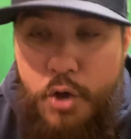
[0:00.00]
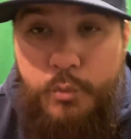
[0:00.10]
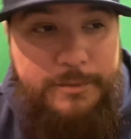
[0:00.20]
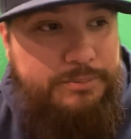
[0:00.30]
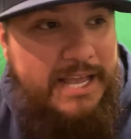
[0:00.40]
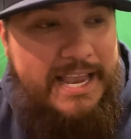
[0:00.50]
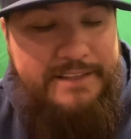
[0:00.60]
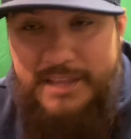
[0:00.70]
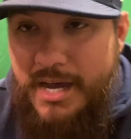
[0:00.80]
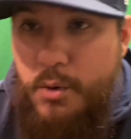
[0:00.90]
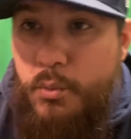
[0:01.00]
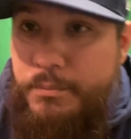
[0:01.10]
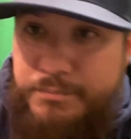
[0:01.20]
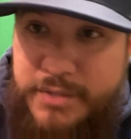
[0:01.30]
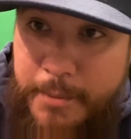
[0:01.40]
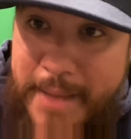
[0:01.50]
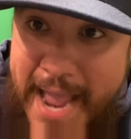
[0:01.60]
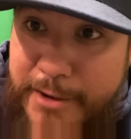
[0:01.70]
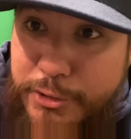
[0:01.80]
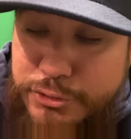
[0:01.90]
We played the
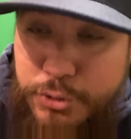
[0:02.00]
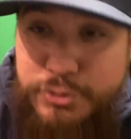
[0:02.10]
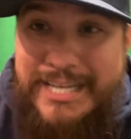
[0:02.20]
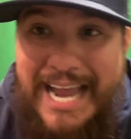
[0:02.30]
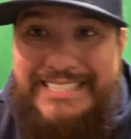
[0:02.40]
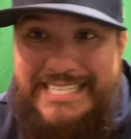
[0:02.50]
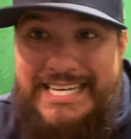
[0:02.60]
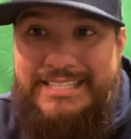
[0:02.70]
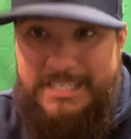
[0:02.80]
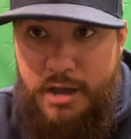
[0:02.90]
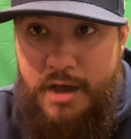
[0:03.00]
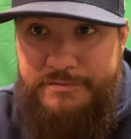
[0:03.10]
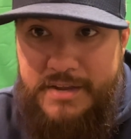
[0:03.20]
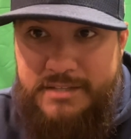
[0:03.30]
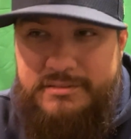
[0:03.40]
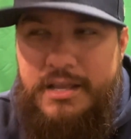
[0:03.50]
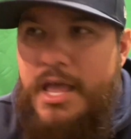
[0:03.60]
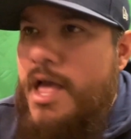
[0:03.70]
Commanders, who's 19th in offense.